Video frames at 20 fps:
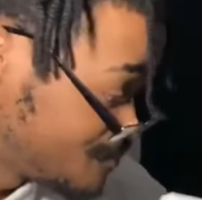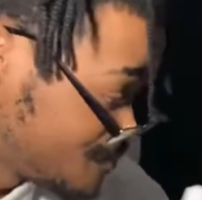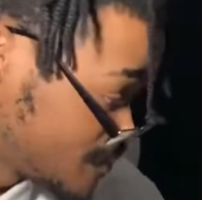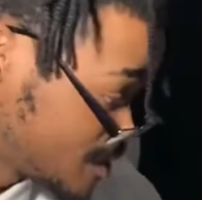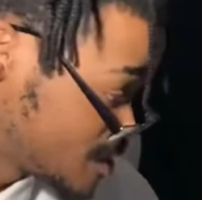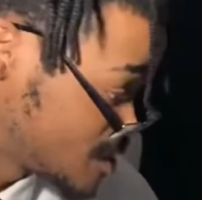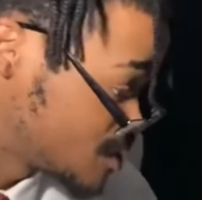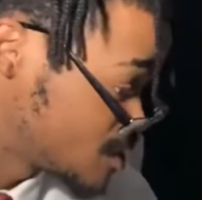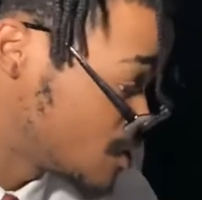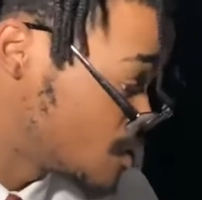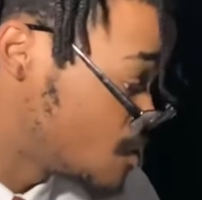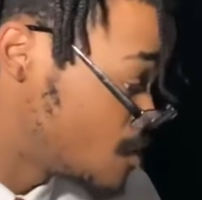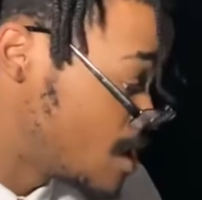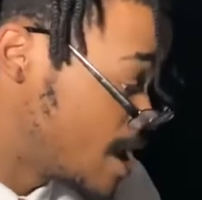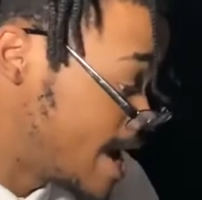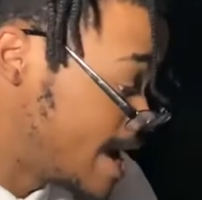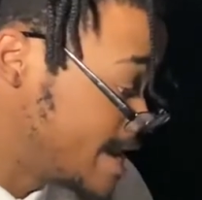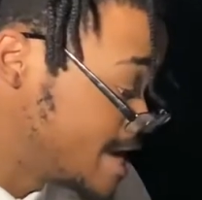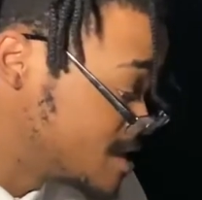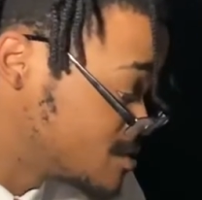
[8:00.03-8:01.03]
So
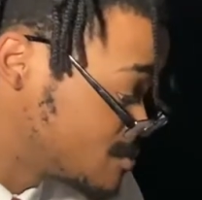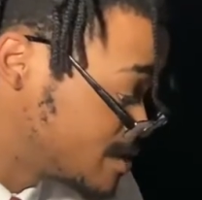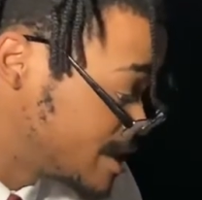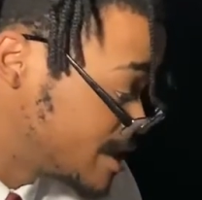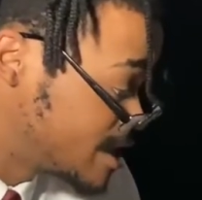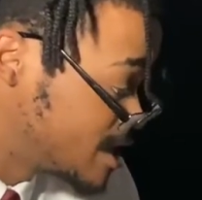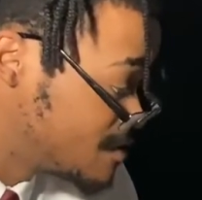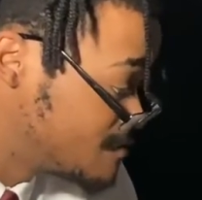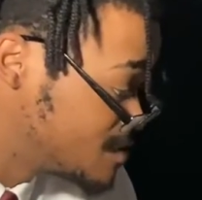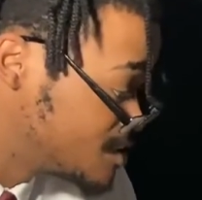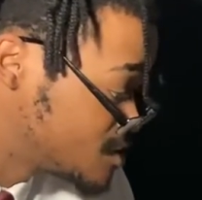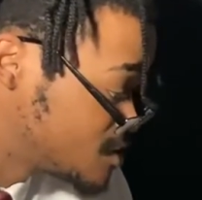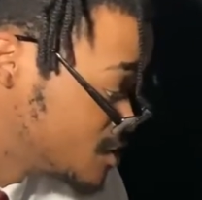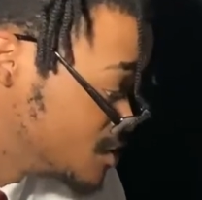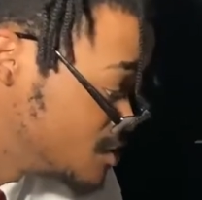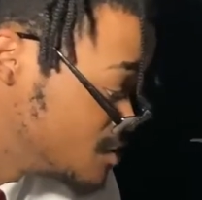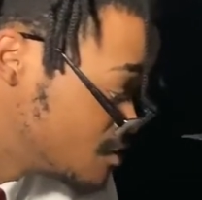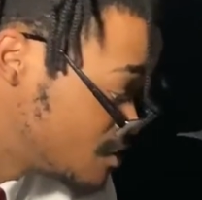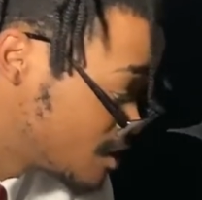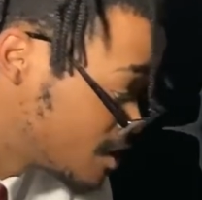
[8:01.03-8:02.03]
I just want to give this to
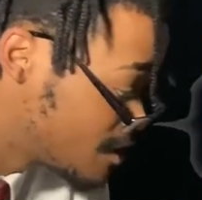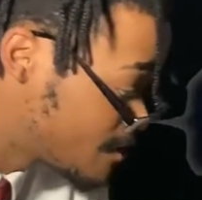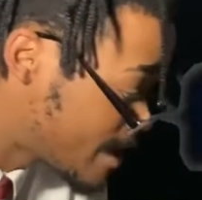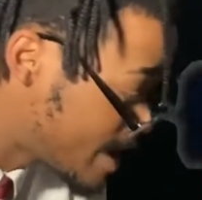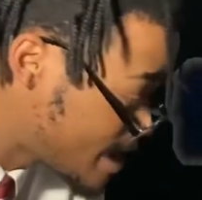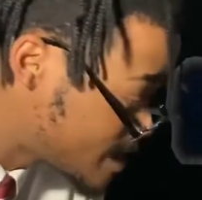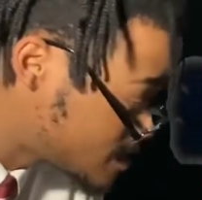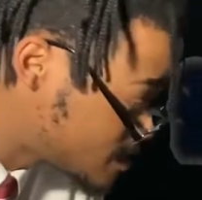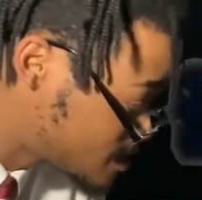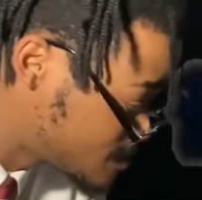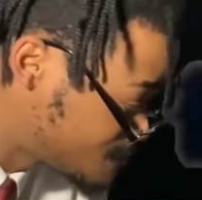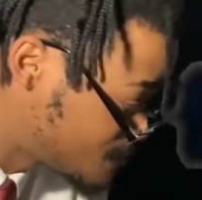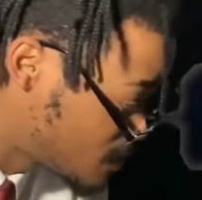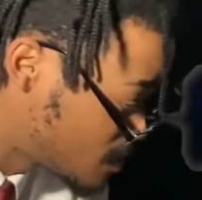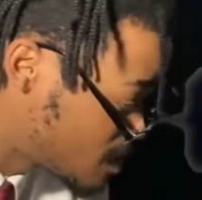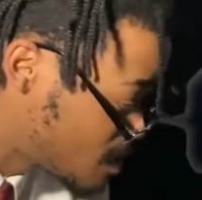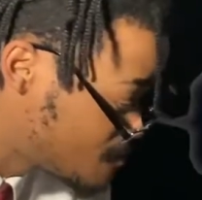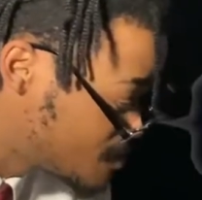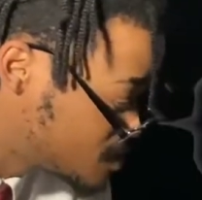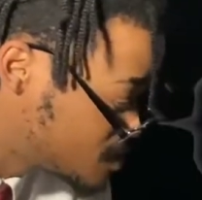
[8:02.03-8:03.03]
you. Congrats for coming